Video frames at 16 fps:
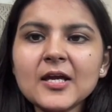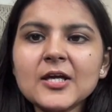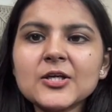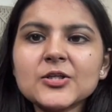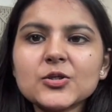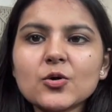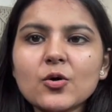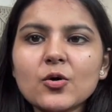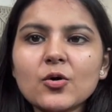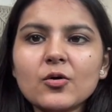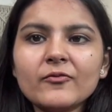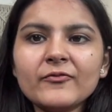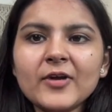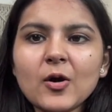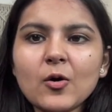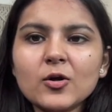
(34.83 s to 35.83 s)
So
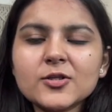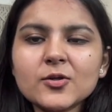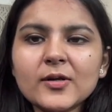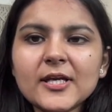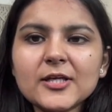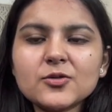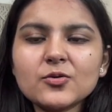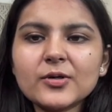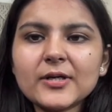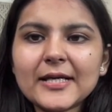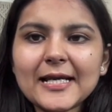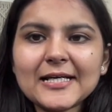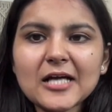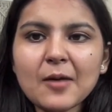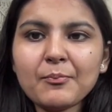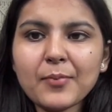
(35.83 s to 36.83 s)
we also need to create
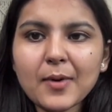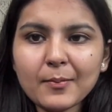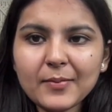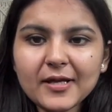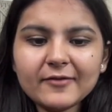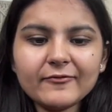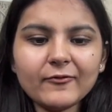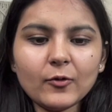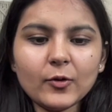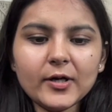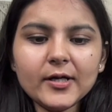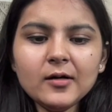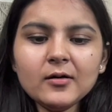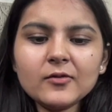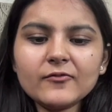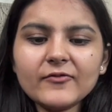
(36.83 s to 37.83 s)
a public
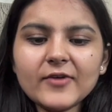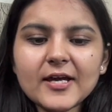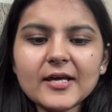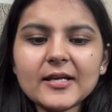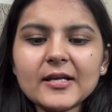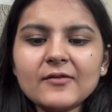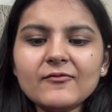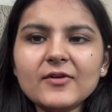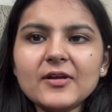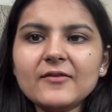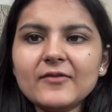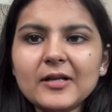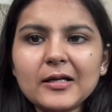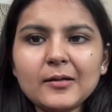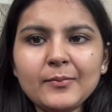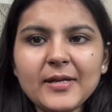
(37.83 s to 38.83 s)
folder wherein we
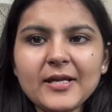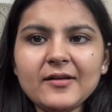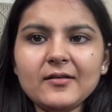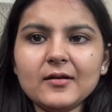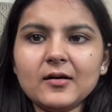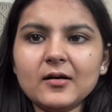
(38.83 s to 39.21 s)
will be